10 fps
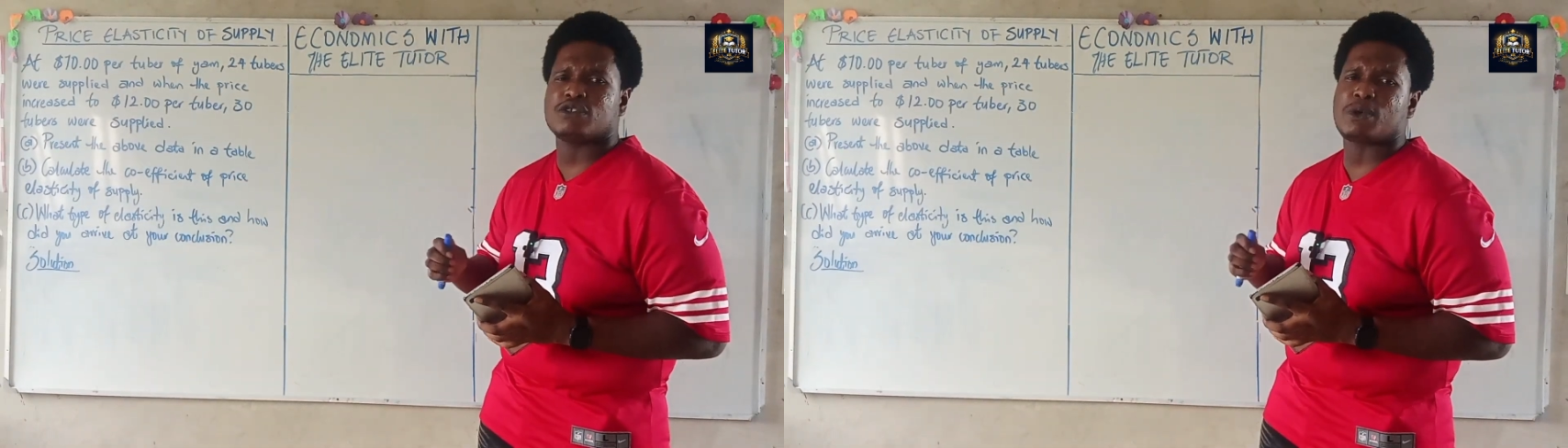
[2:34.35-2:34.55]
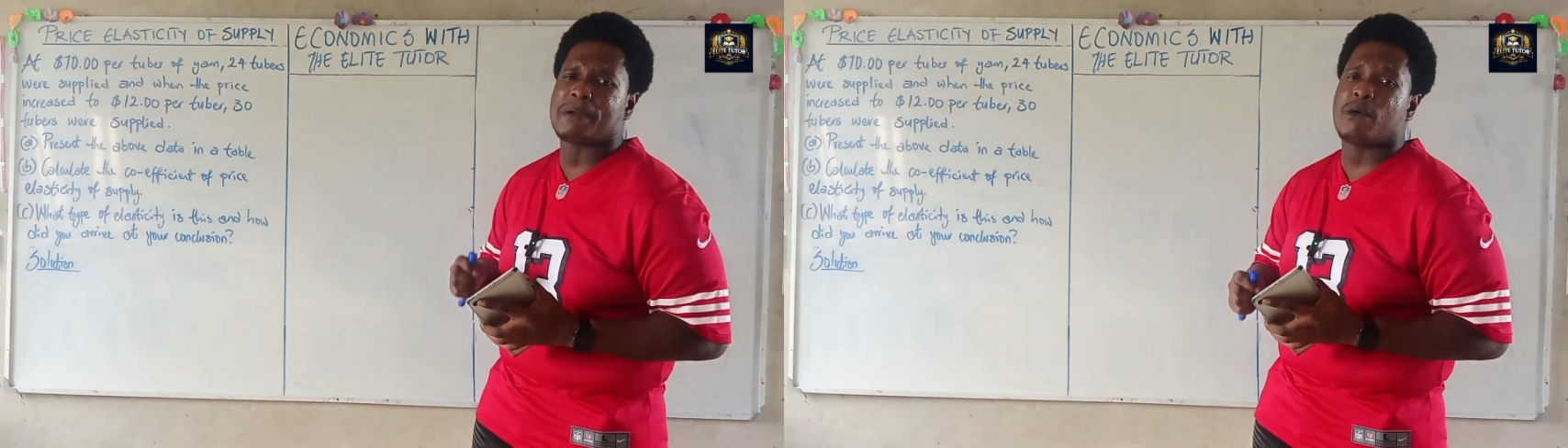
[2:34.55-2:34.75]
of
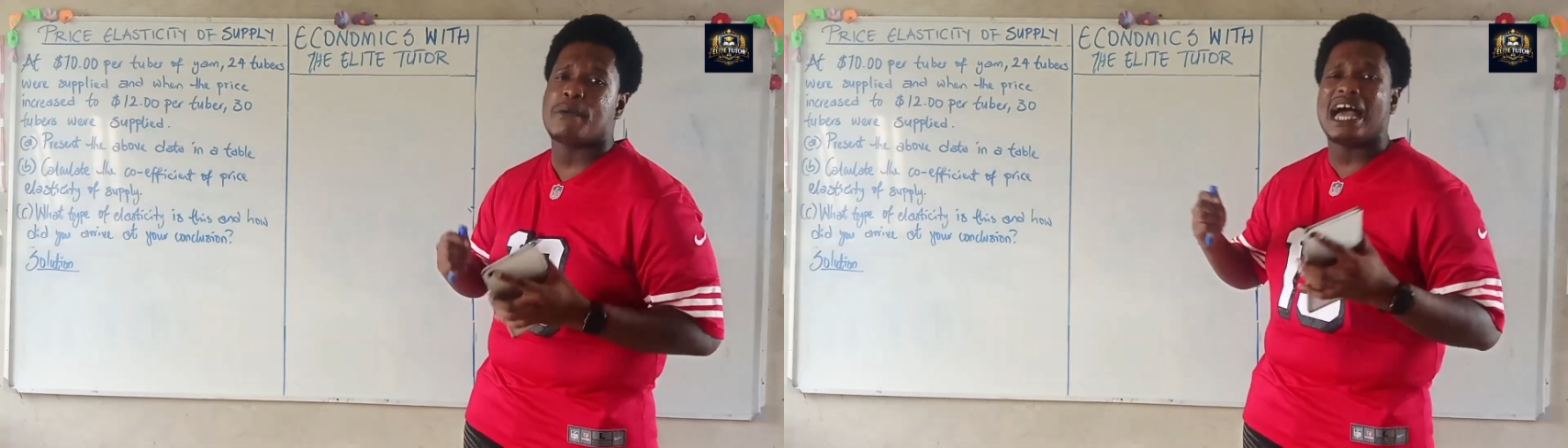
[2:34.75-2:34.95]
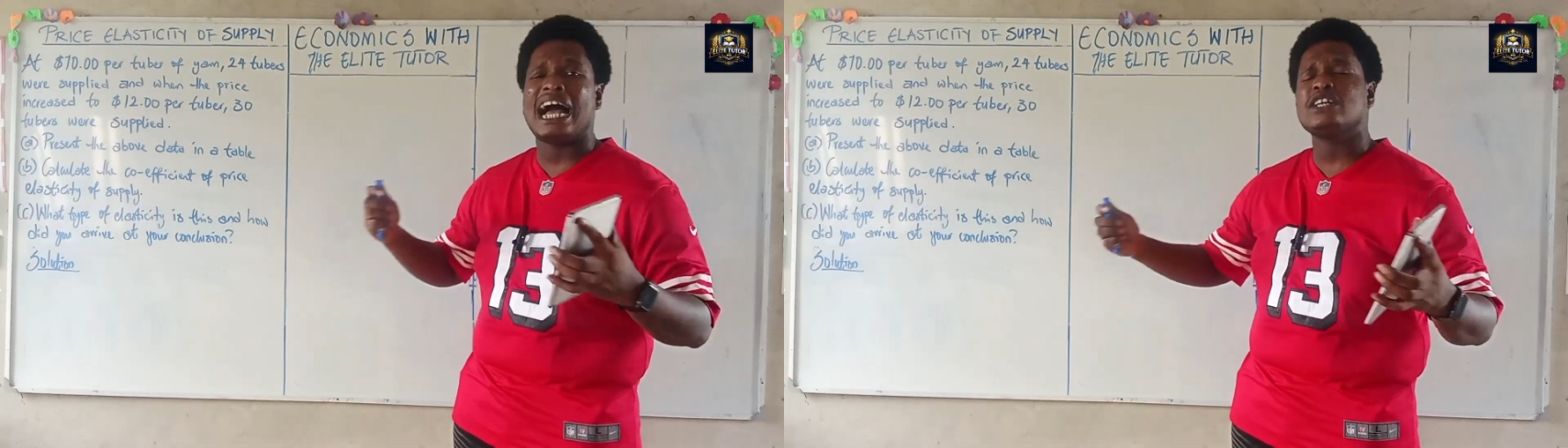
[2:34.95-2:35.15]
supply, when
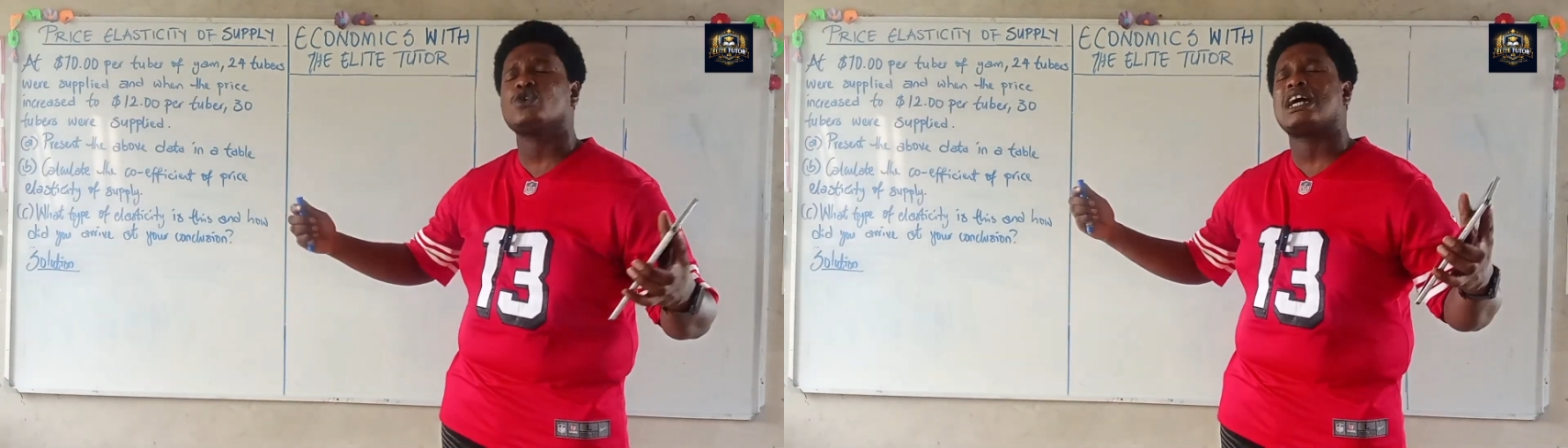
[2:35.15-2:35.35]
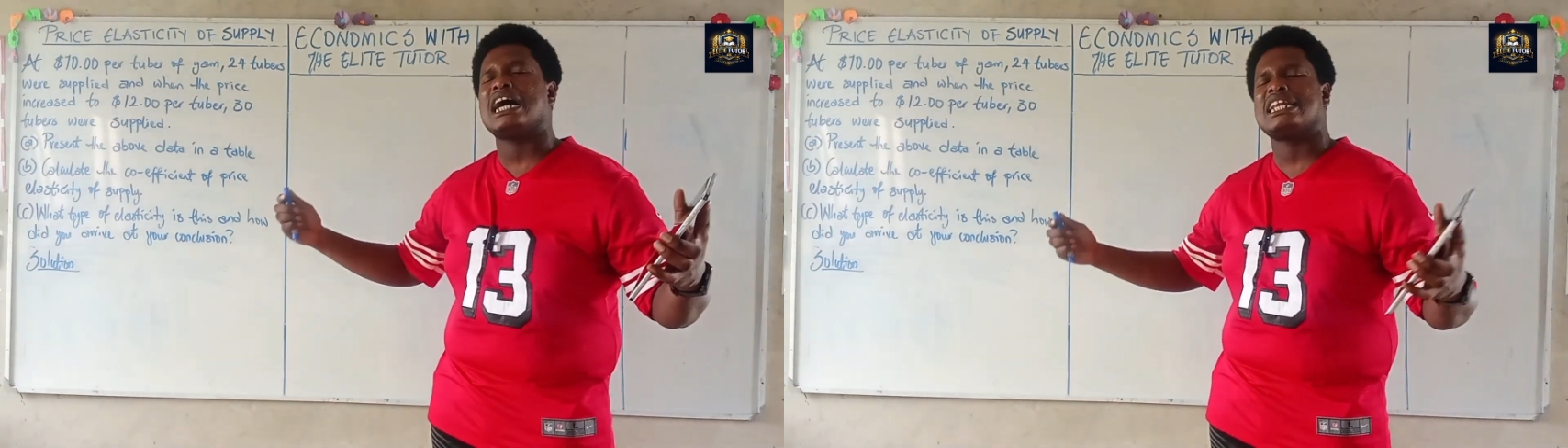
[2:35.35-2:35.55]
we are asked
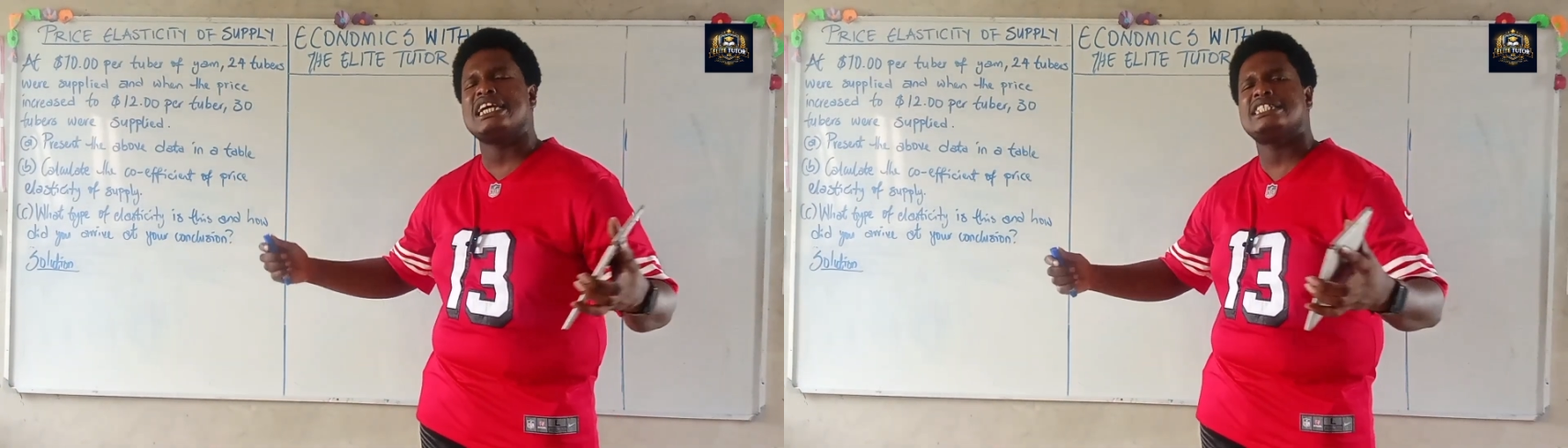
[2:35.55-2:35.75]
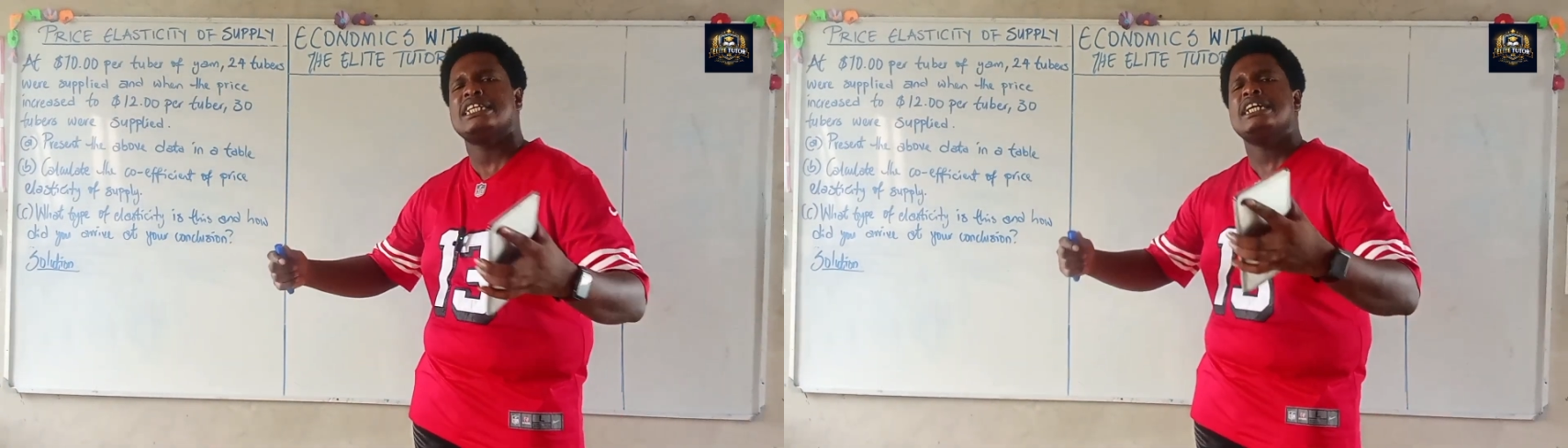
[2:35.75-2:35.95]
to calculate